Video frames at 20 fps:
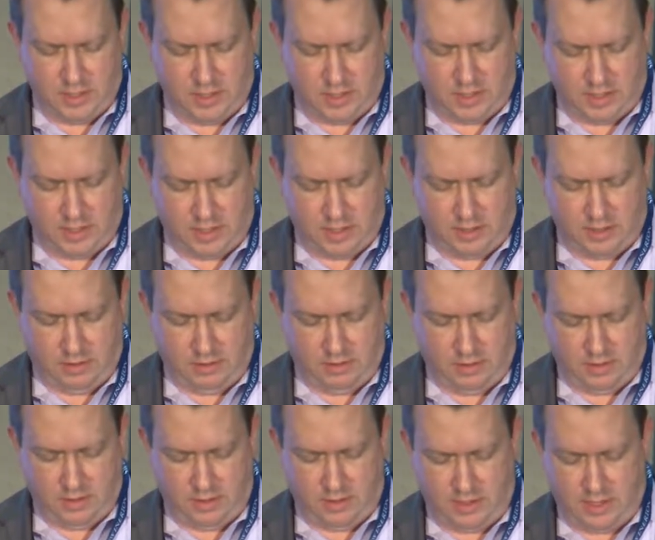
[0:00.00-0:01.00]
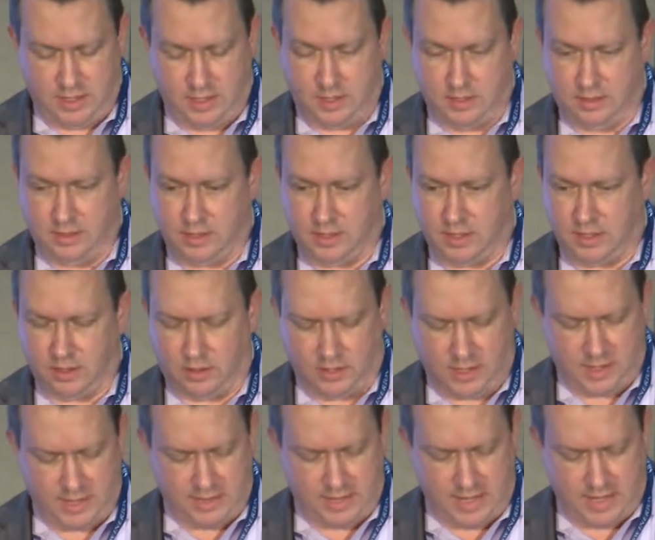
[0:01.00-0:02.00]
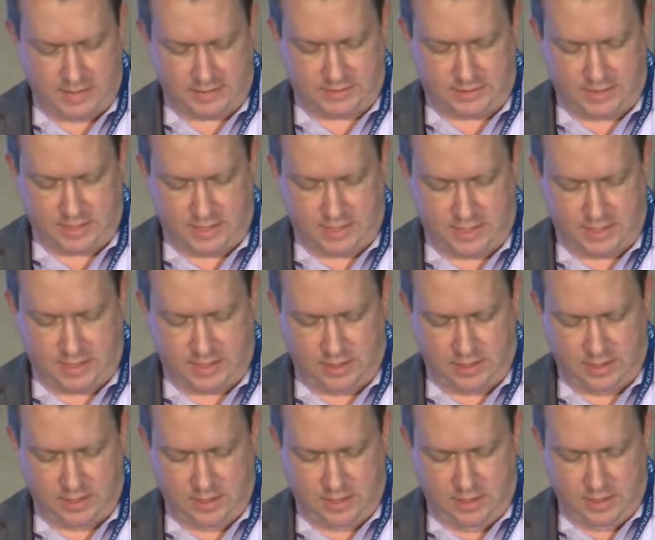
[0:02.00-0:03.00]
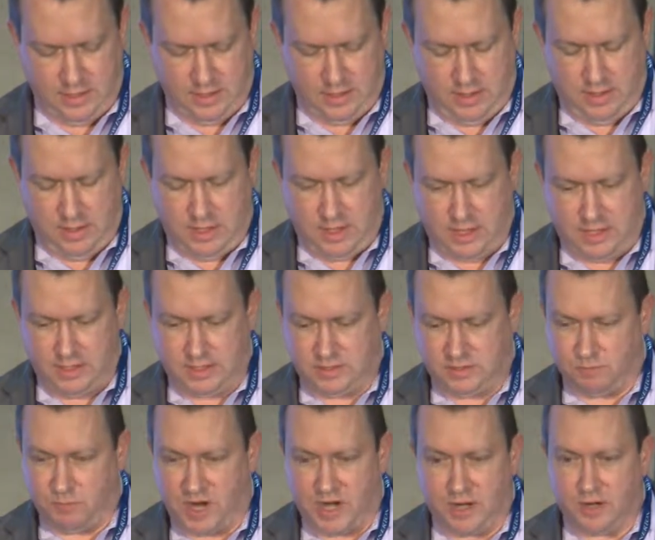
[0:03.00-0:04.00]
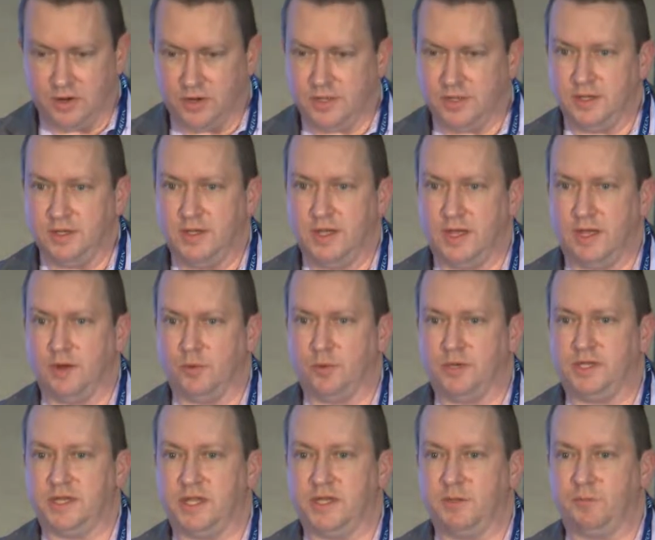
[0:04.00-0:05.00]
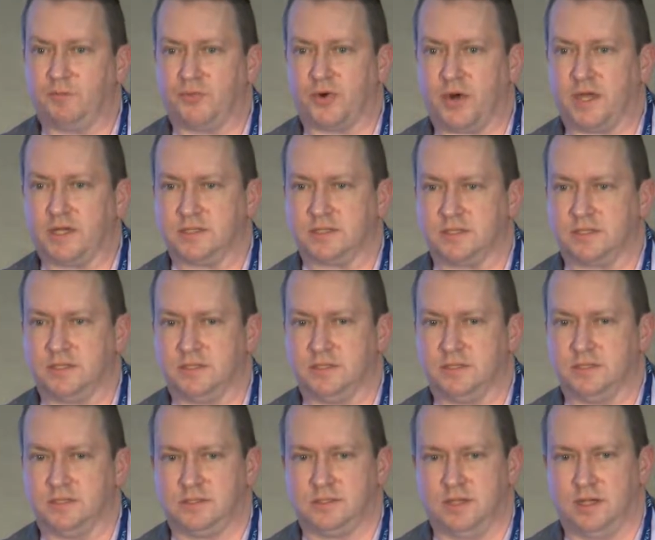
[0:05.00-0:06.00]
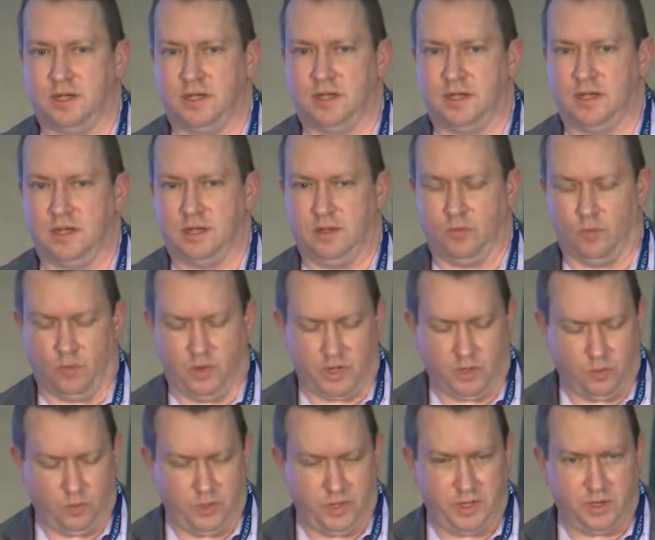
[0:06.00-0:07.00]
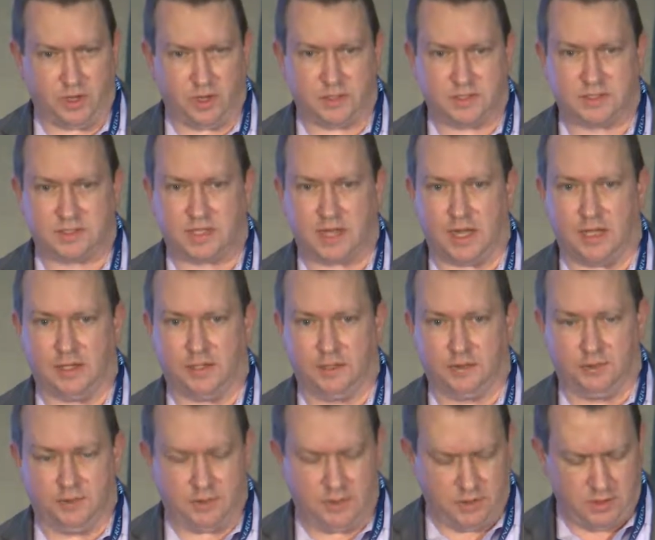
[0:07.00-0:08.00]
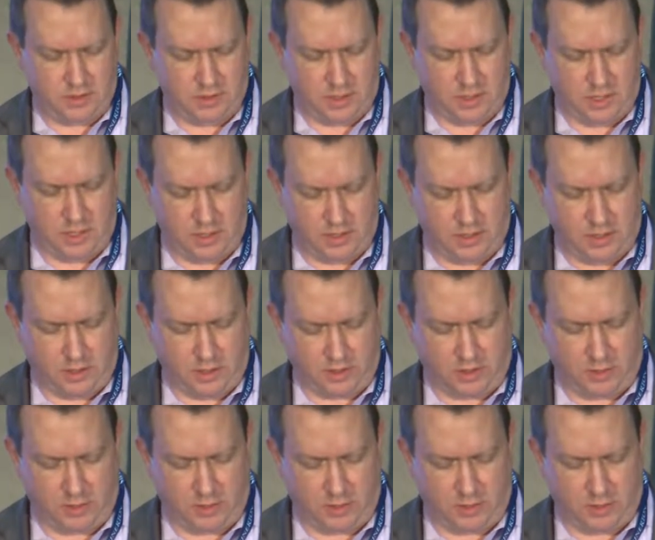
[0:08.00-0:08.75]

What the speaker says: and a lot of that is mired in redundant processes where we are siloed in our